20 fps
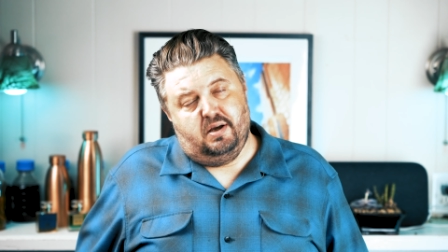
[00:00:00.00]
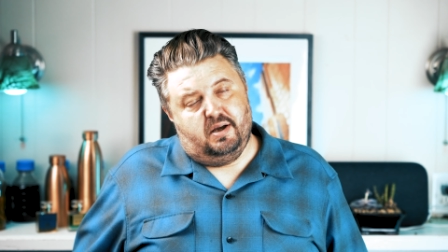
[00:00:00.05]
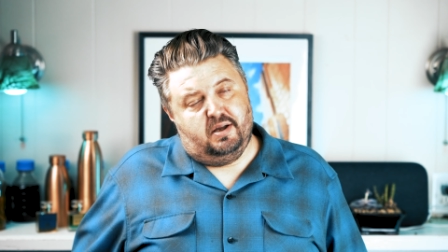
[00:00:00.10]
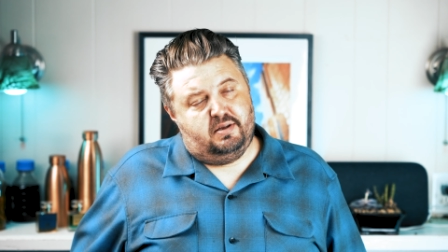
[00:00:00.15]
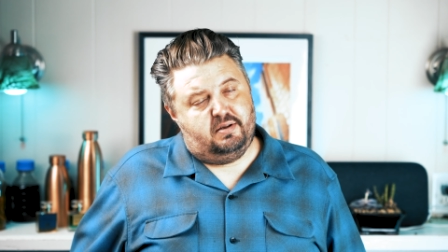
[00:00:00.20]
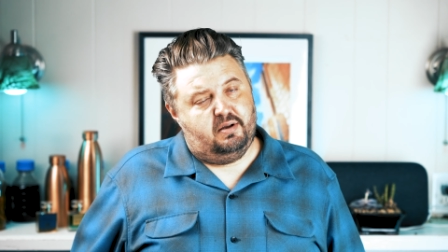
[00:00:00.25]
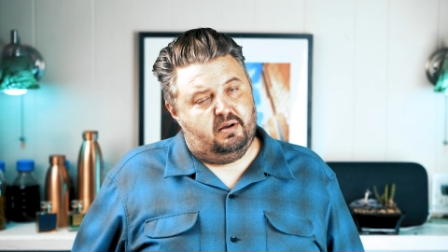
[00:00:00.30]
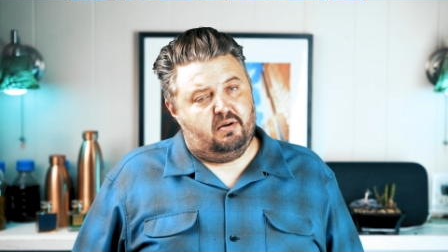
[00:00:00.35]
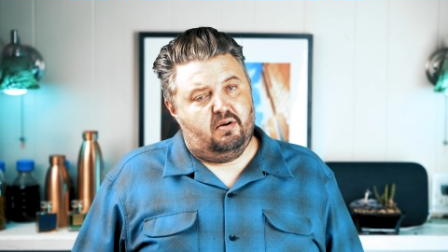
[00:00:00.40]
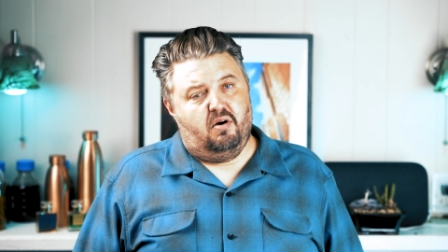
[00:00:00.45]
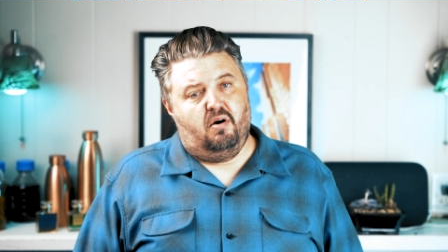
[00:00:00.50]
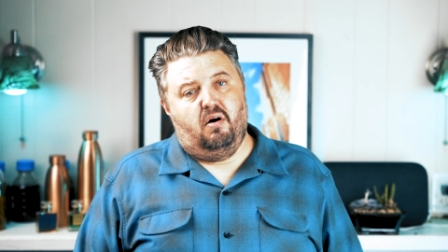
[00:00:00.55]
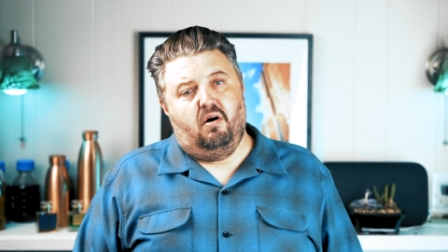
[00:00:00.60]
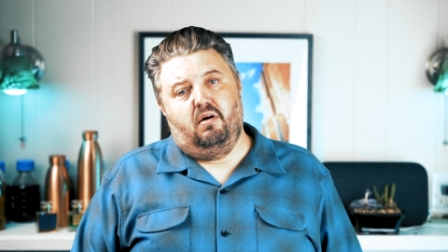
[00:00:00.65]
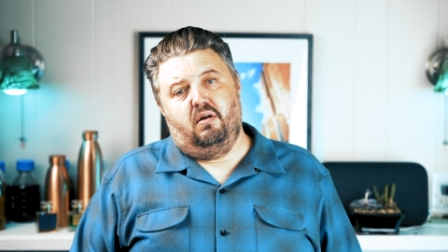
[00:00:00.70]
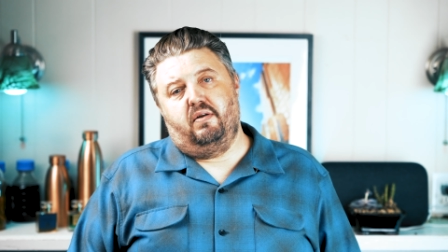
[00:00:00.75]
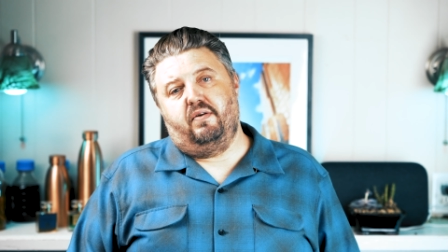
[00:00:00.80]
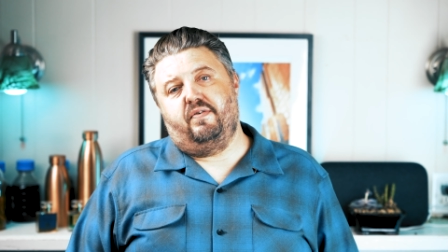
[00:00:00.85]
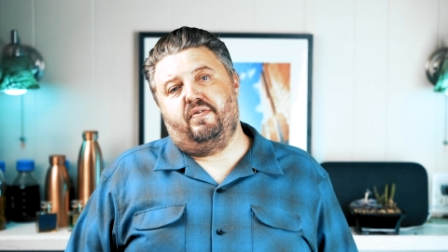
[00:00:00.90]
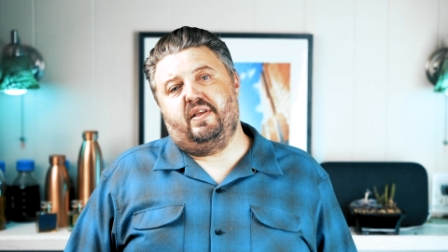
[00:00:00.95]
I took
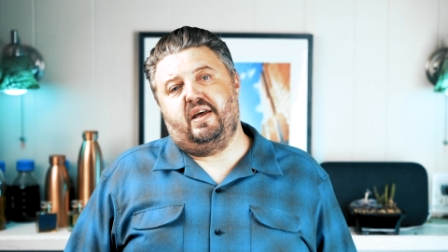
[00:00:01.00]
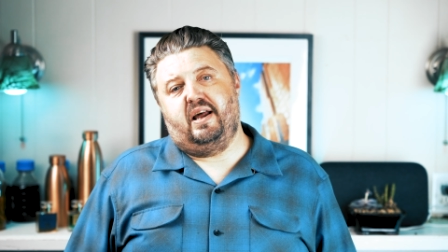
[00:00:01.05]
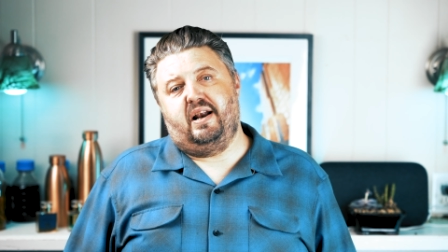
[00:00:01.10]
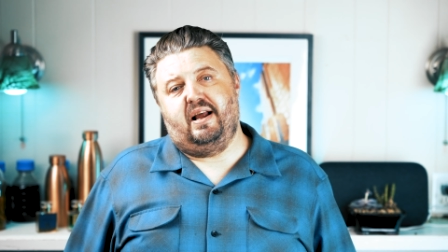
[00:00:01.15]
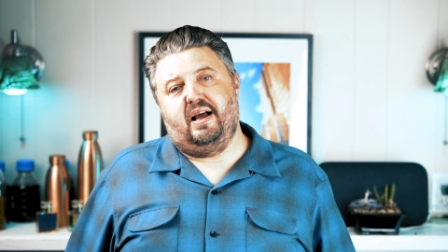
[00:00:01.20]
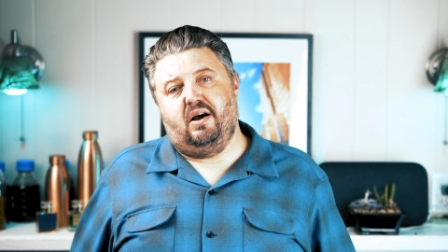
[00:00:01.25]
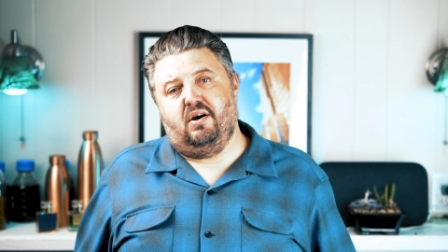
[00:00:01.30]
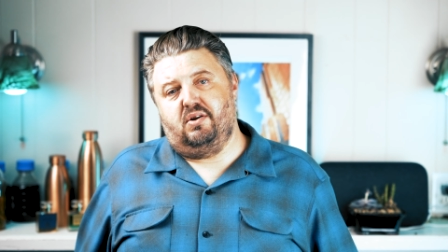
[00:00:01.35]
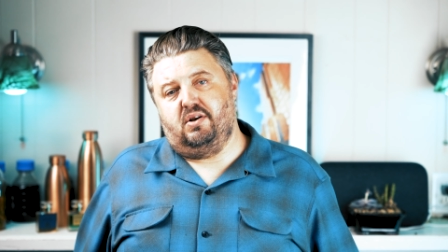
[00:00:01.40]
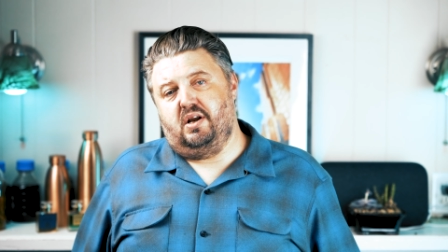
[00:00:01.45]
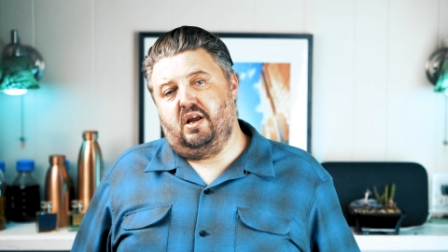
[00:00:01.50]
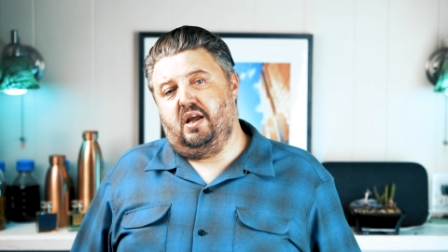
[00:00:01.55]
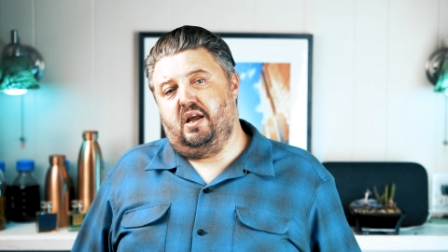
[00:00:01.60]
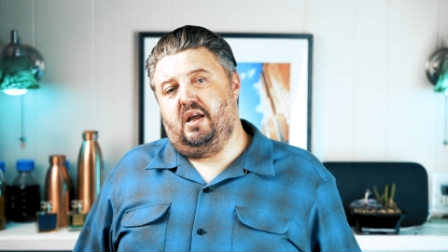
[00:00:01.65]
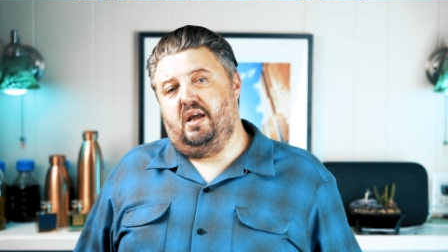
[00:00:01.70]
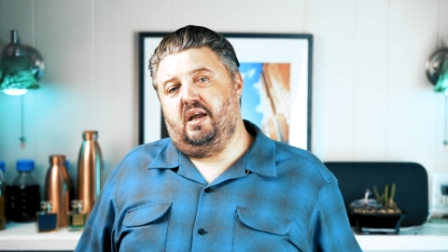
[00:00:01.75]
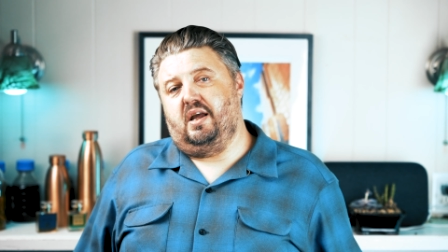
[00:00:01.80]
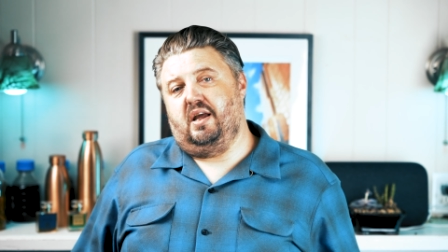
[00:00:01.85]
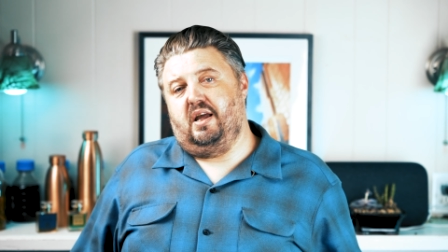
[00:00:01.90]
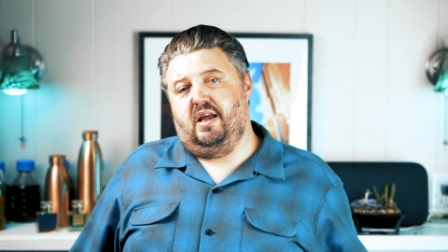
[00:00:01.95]
all of that out
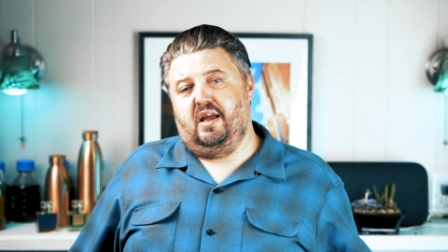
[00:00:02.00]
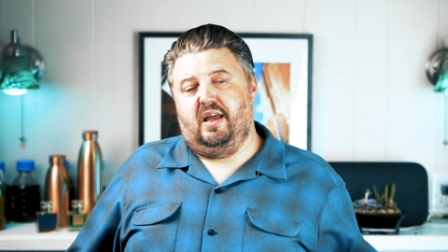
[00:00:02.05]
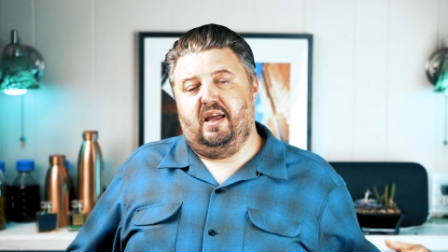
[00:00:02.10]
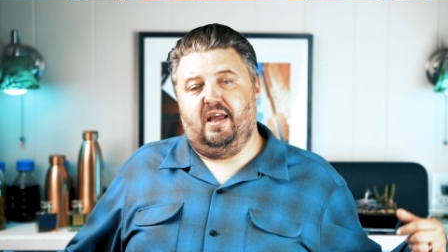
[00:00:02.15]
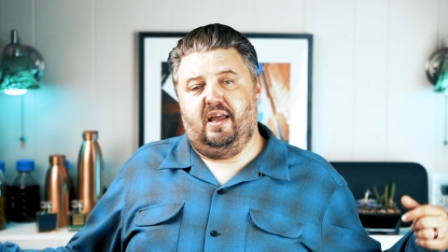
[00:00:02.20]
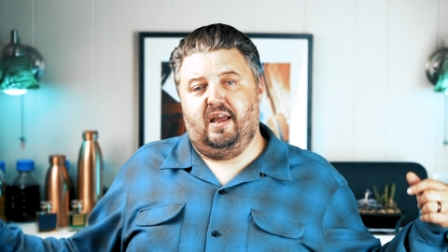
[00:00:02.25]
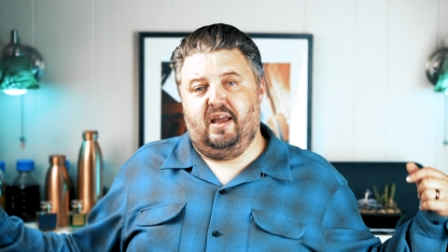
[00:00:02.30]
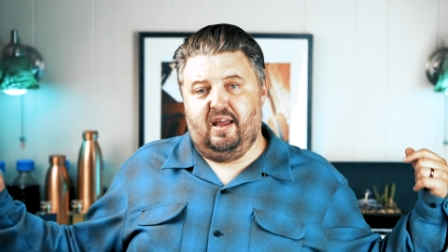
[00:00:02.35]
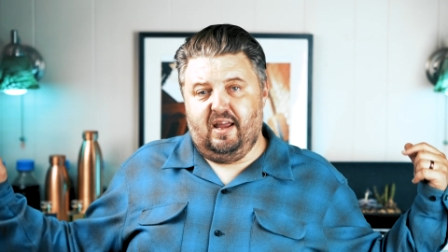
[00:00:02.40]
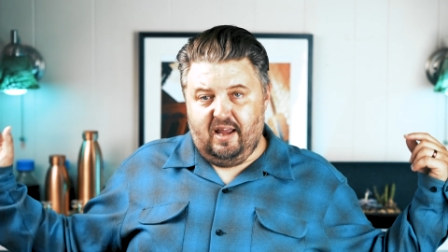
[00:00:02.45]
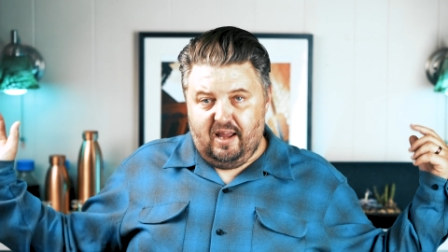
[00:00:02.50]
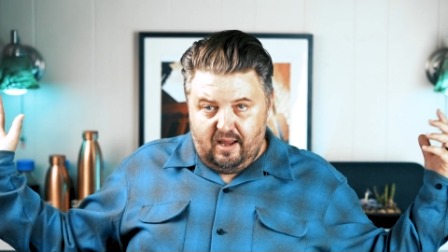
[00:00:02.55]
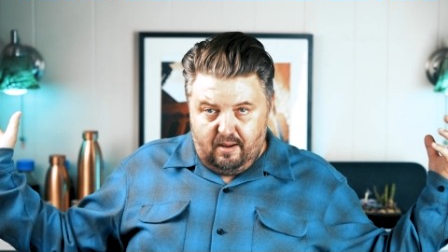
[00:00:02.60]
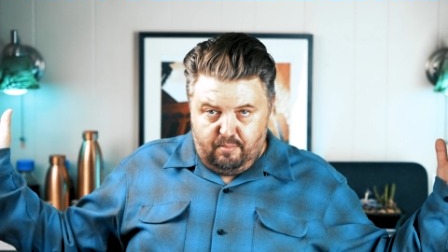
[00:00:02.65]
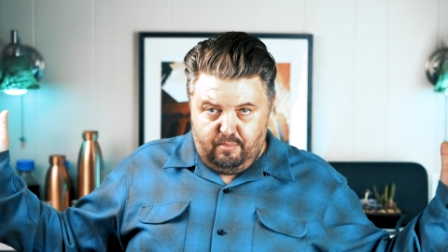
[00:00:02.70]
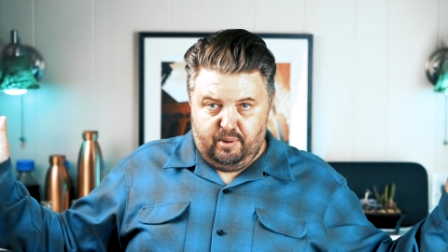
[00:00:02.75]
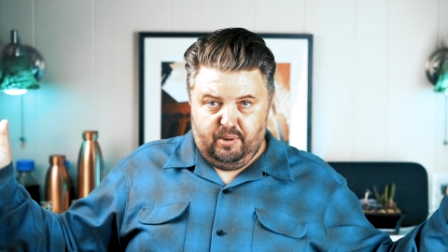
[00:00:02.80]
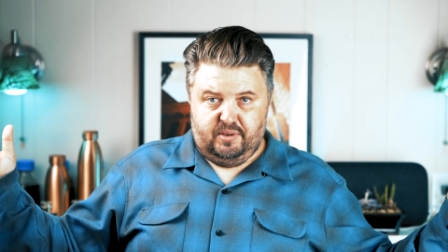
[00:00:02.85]
and